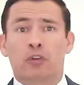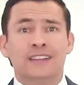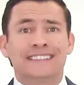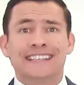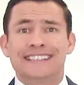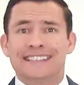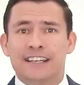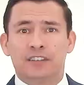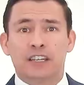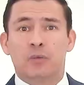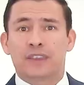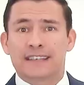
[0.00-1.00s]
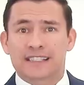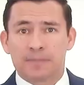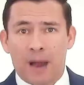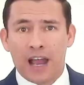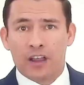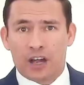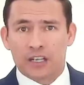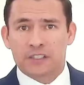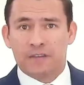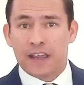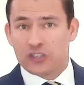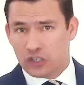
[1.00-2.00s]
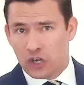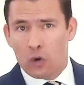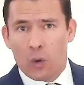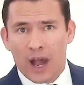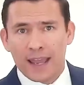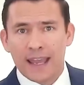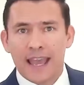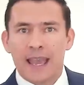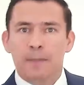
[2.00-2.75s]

Princess Tilde with a smile on his face. You know why?